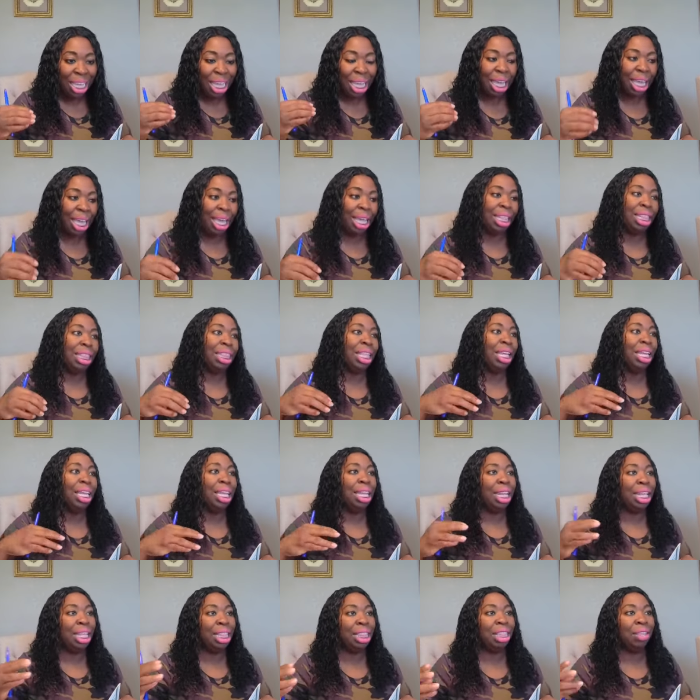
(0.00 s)
in the
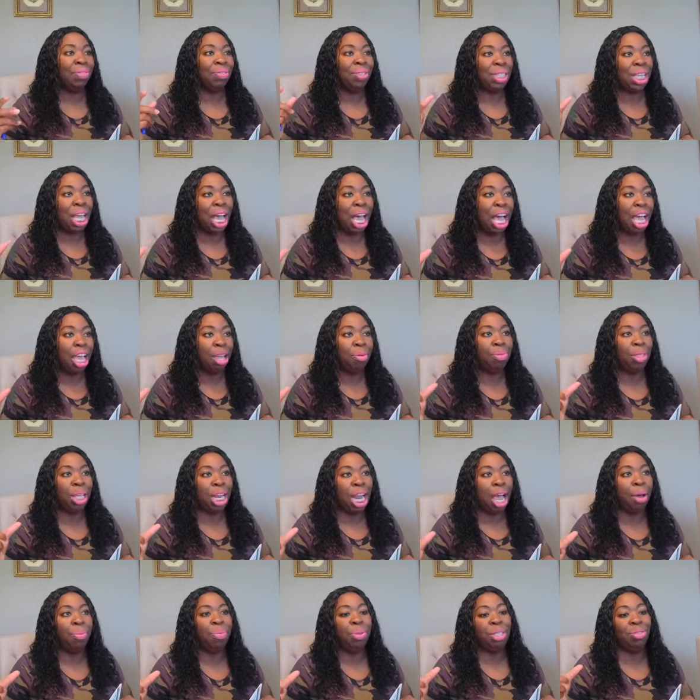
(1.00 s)
length of time that
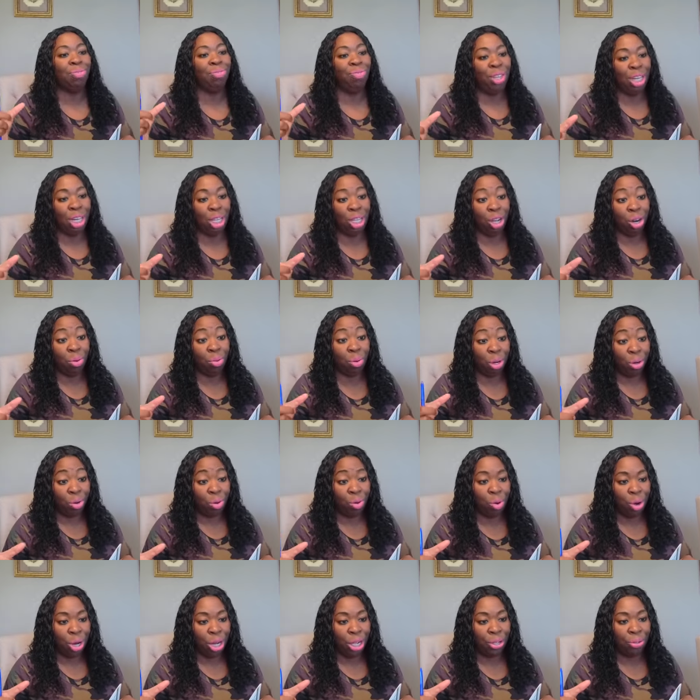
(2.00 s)
I was video
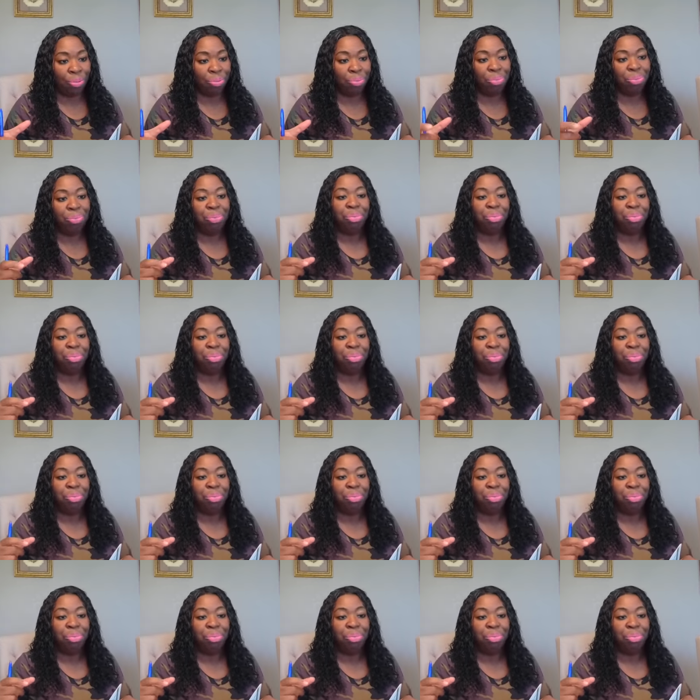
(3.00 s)
recording.